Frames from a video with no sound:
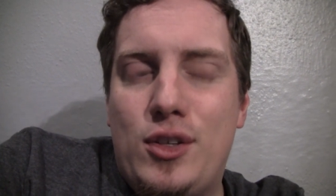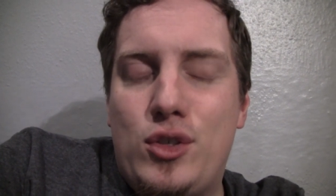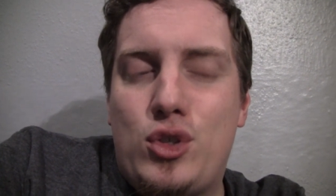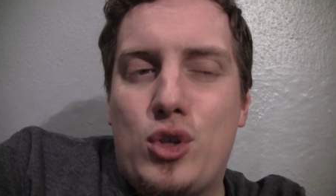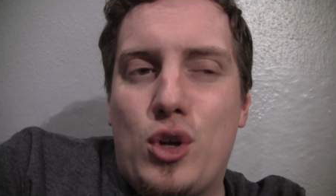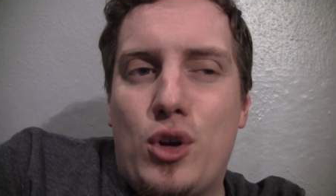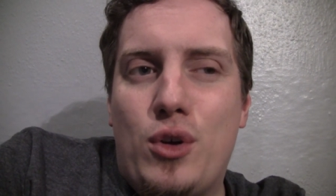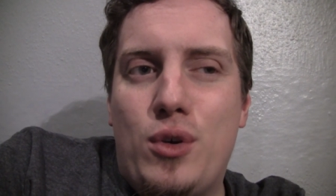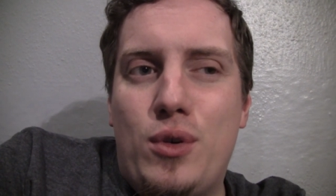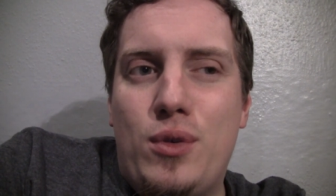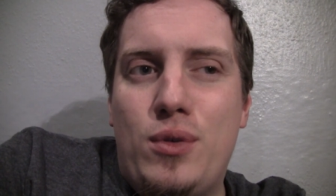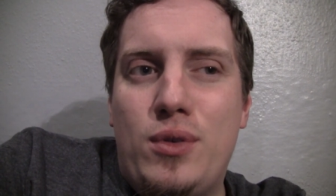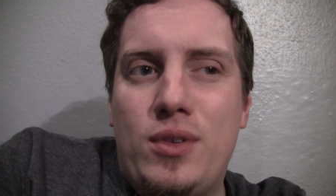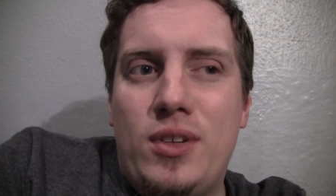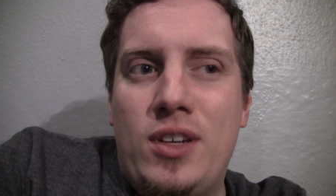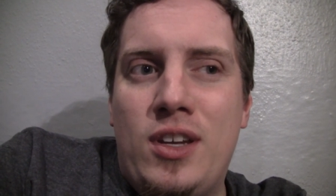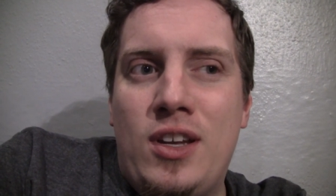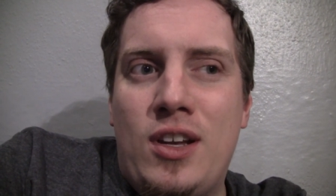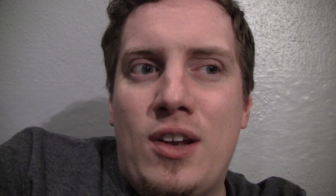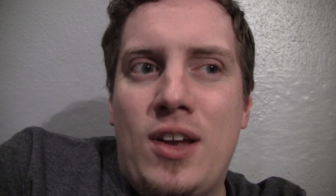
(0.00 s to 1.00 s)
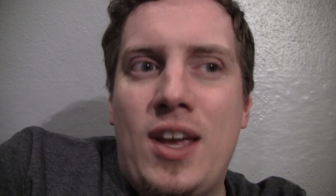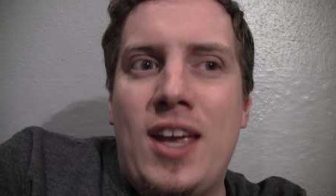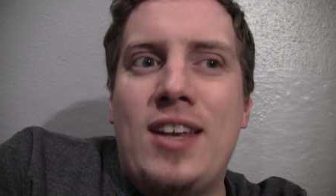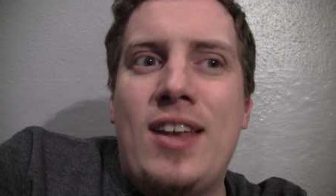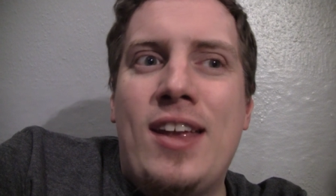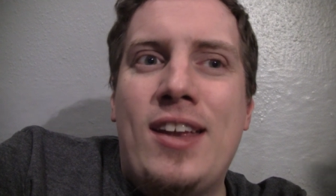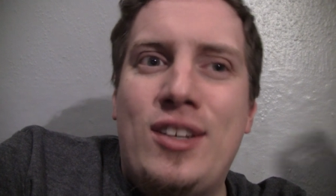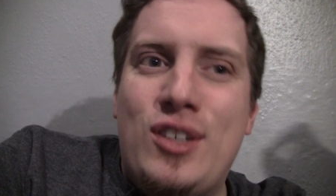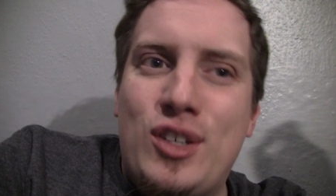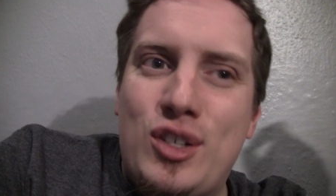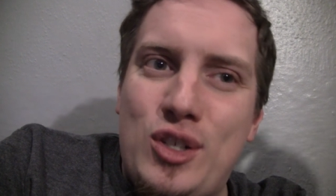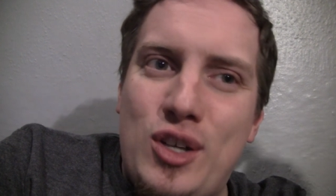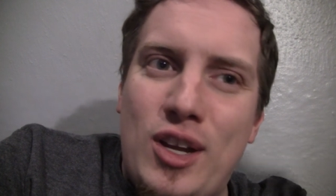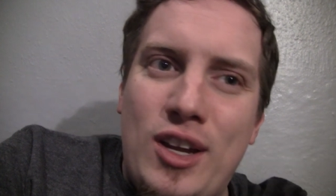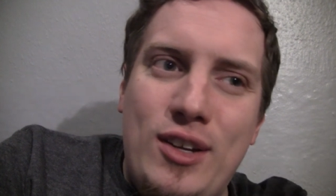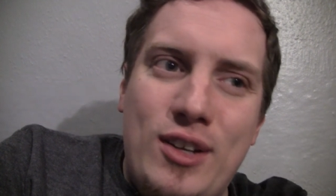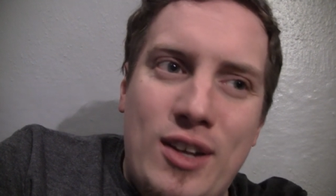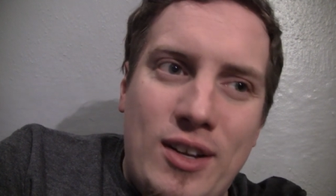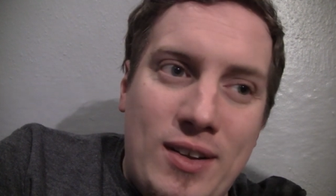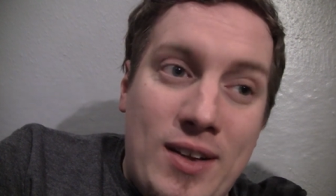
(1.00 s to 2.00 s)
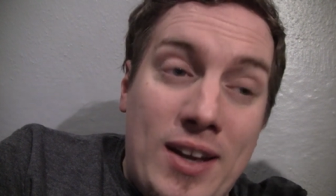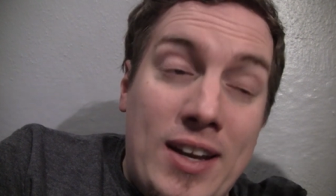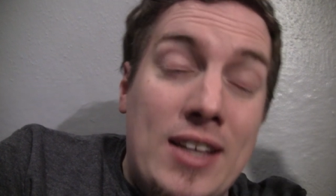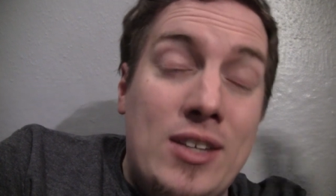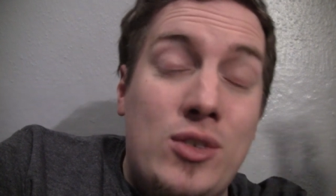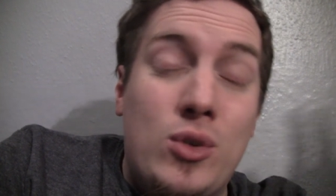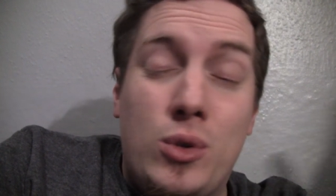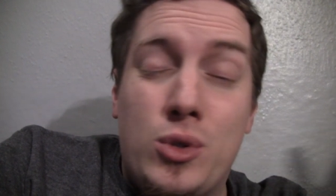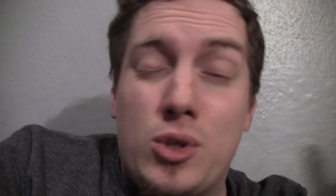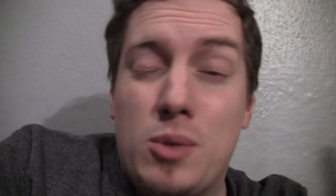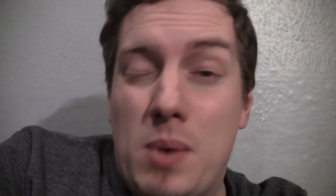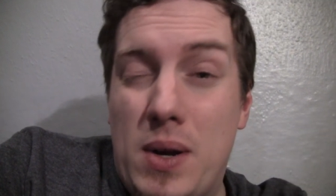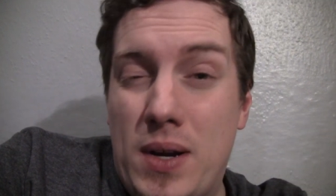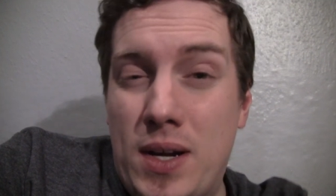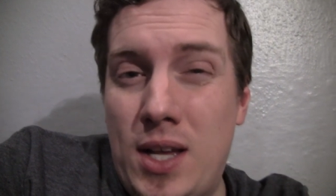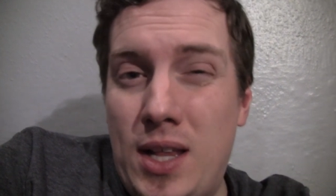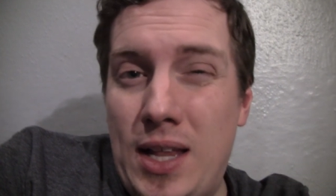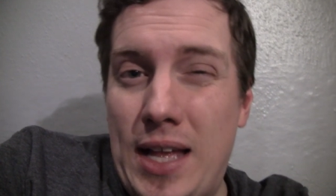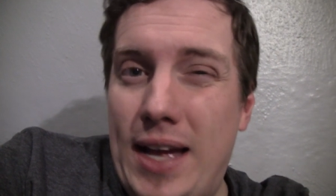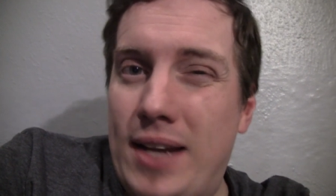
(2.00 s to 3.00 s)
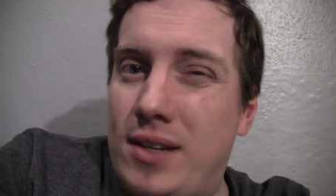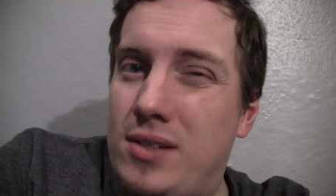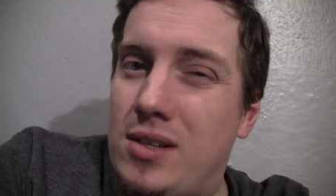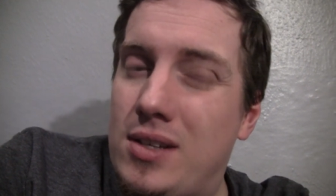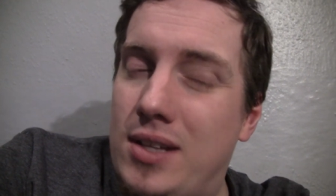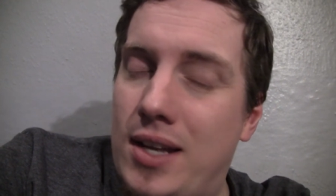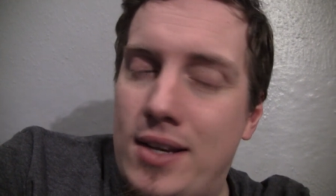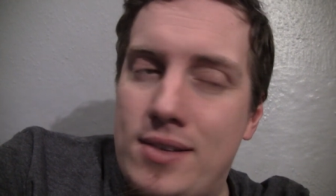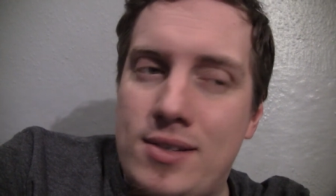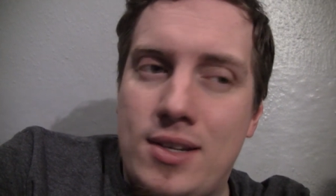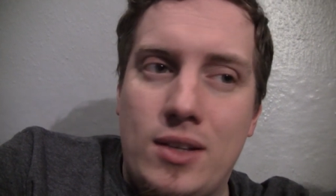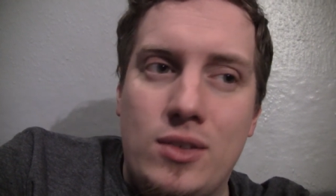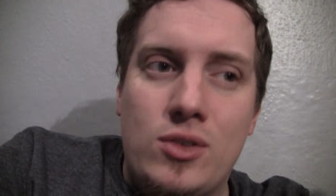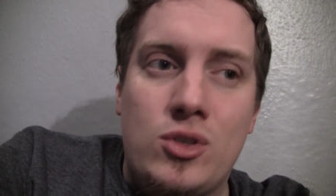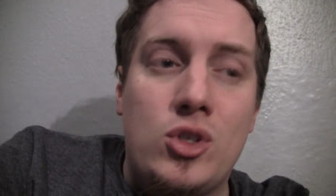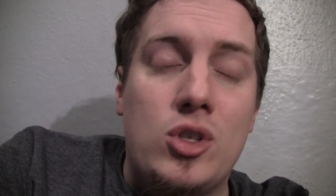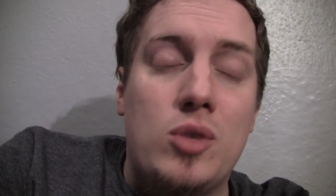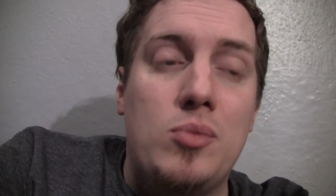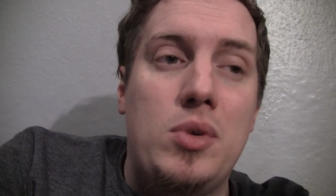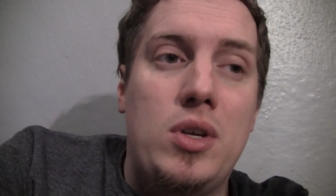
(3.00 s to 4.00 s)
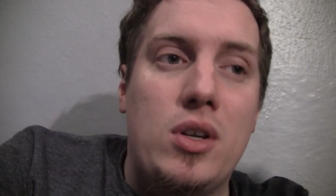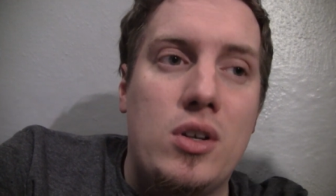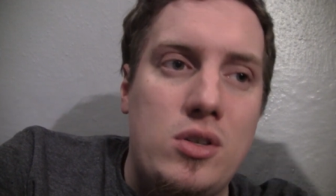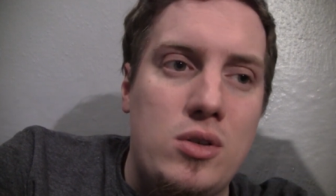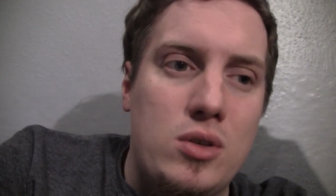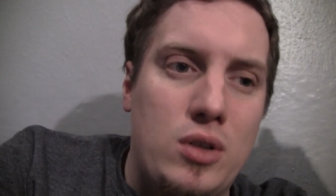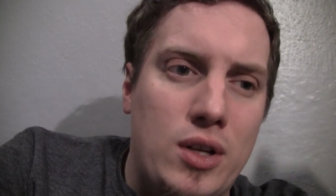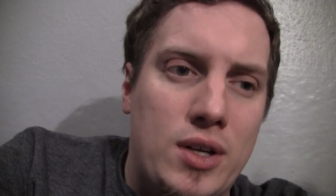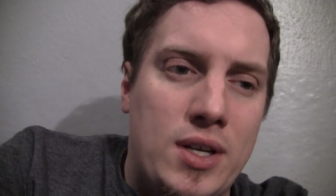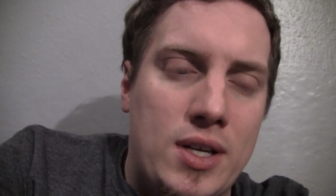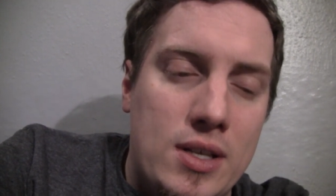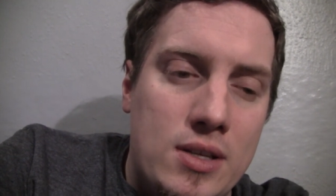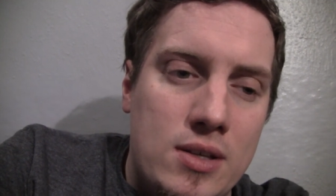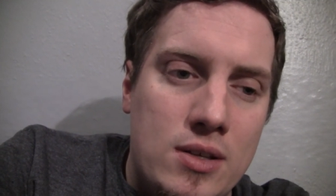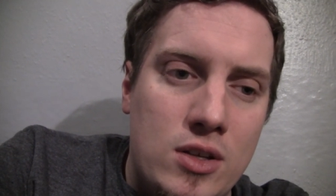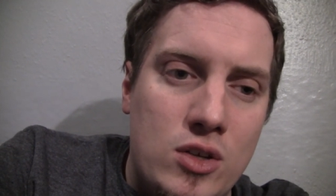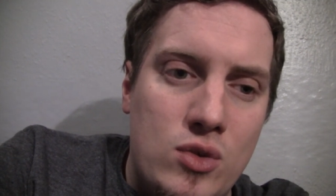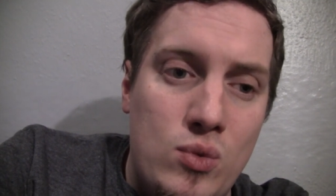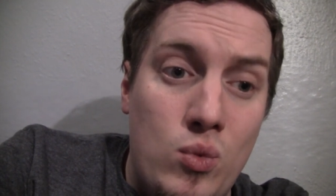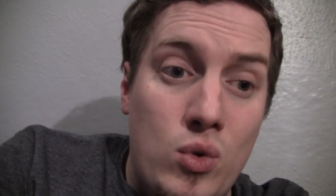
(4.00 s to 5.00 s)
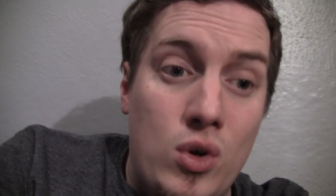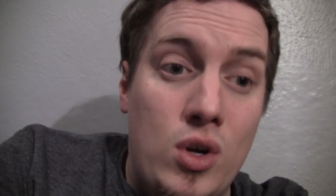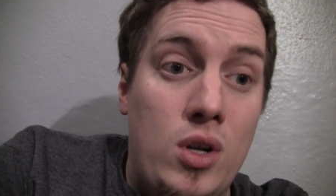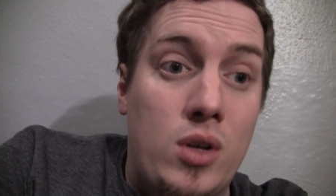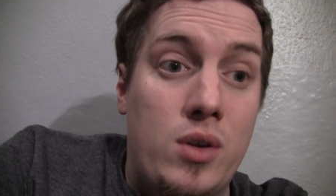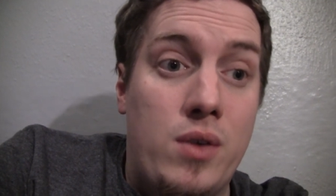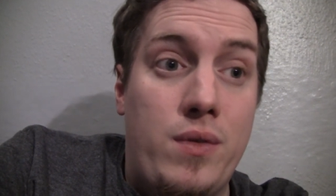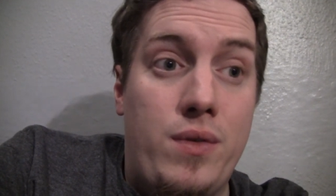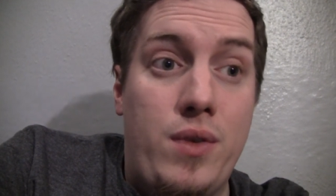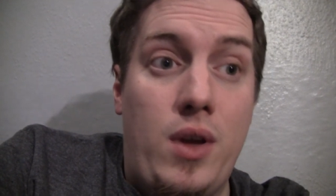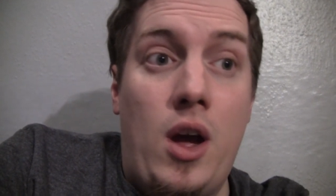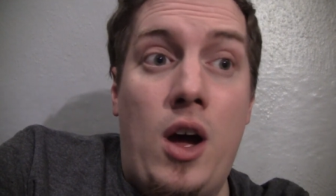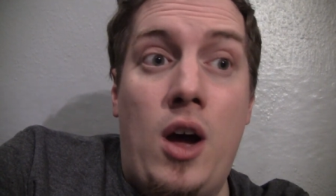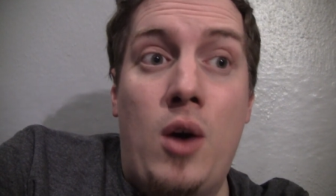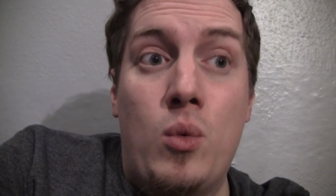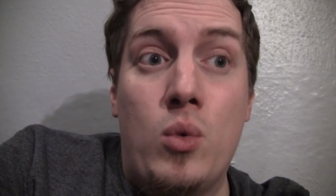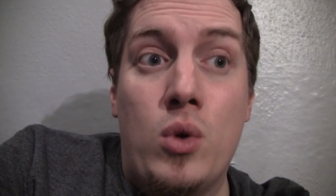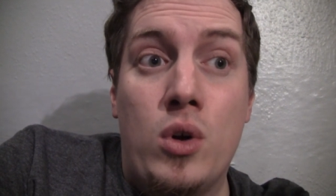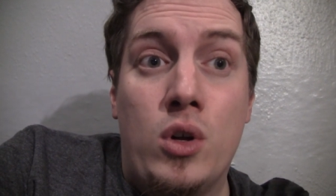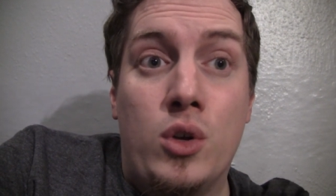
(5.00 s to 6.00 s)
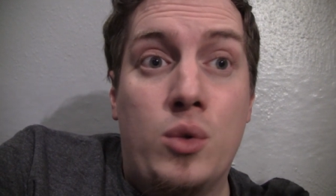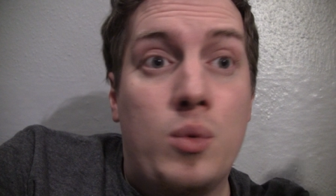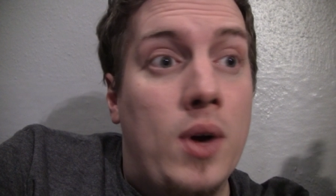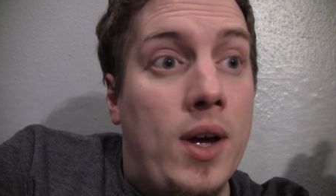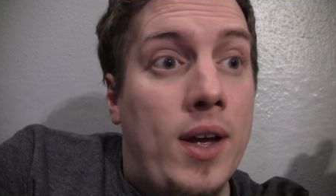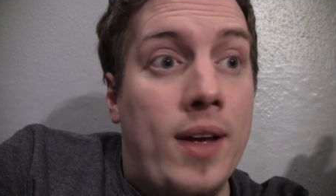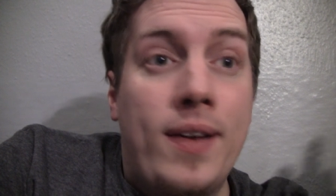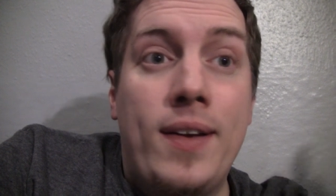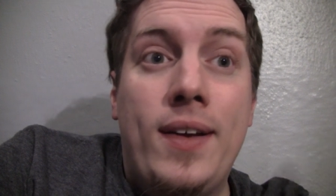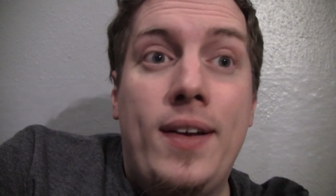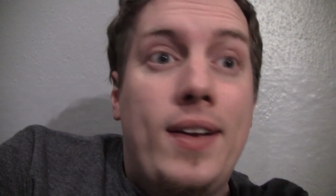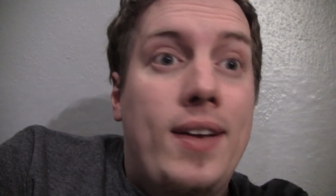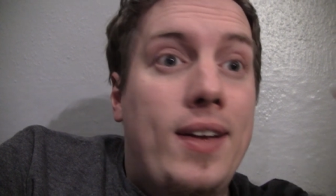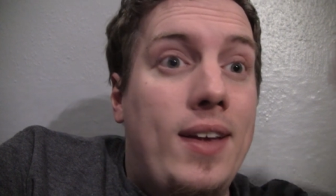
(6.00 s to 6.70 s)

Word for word: So you know, it, it just it, it, and it's also about class in that sense too, because you look into this world of the art world where,